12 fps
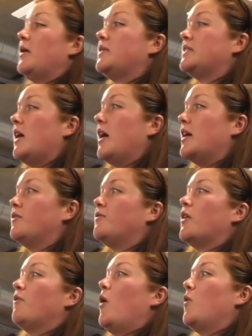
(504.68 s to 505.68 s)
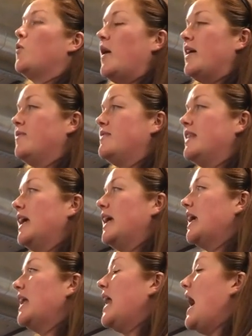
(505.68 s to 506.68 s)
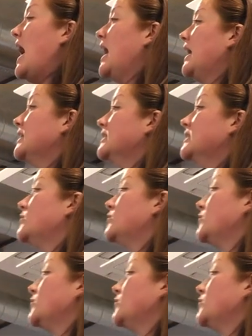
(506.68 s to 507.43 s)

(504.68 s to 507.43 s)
outside of their own way of thinking and